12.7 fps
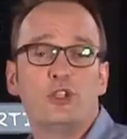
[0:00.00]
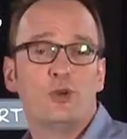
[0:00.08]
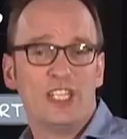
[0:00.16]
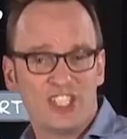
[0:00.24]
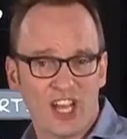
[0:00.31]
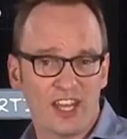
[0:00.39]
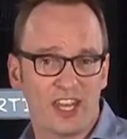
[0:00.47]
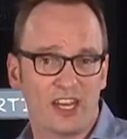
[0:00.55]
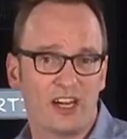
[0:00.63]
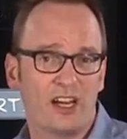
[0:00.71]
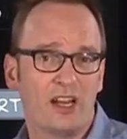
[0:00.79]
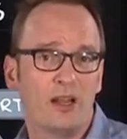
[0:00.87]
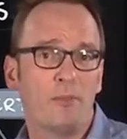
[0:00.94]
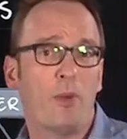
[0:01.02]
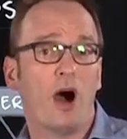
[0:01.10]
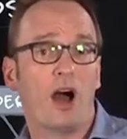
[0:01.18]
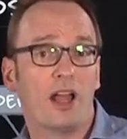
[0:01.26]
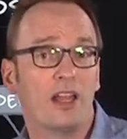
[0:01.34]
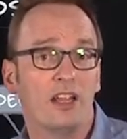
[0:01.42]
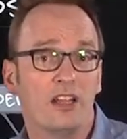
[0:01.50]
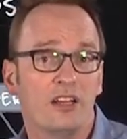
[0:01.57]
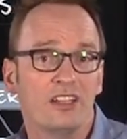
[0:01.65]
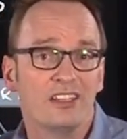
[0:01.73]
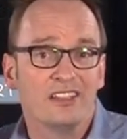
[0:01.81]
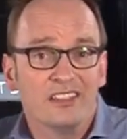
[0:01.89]
to each other by
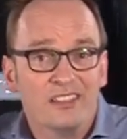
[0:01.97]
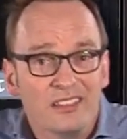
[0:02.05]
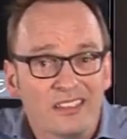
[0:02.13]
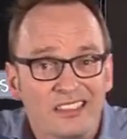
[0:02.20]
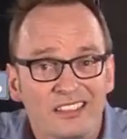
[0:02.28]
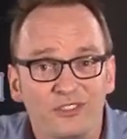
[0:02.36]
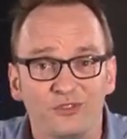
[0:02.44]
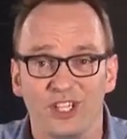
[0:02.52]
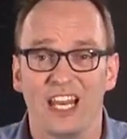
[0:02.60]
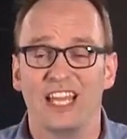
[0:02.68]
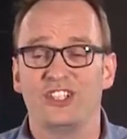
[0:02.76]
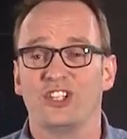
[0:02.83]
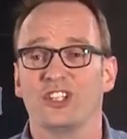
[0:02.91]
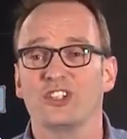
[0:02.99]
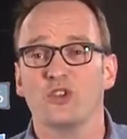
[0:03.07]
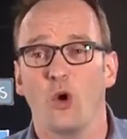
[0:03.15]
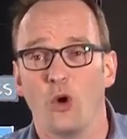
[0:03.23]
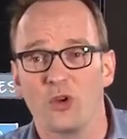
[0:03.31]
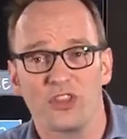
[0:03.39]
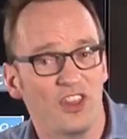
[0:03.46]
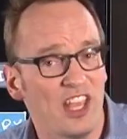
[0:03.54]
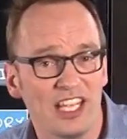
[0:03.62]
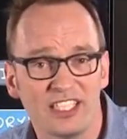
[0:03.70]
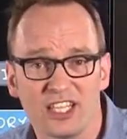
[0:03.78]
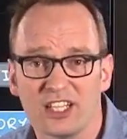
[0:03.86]
relations or
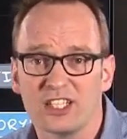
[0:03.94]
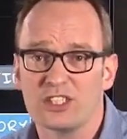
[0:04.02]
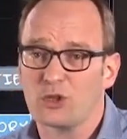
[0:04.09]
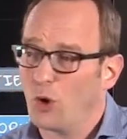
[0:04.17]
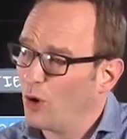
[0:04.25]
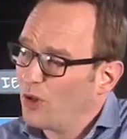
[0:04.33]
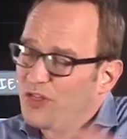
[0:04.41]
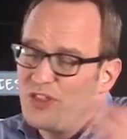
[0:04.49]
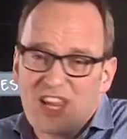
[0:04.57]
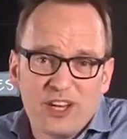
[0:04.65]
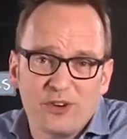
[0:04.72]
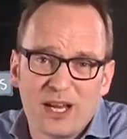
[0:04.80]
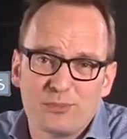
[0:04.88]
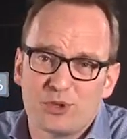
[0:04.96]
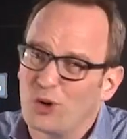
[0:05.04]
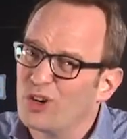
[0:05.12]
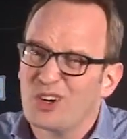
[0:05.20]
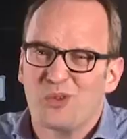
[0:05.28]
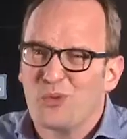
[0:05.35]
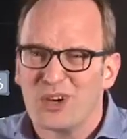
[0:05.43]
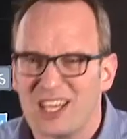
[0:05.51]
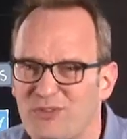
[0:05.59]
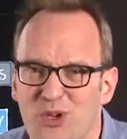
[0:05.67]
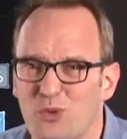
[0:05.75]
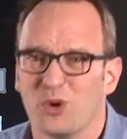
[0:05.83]
theses or theorems or
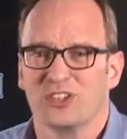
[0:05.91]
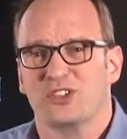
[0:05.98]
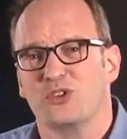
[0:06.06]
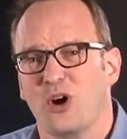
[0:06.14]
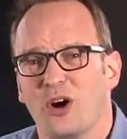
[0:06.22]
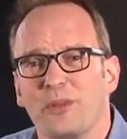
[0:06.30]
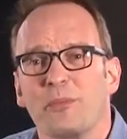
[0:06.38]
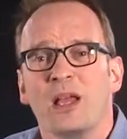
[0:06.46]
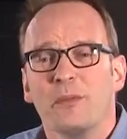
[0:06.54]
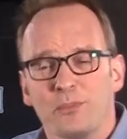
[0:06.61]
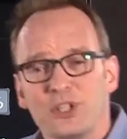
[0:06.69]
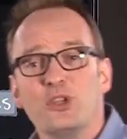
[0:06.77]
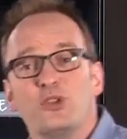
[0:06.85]
whatever you want to call them. But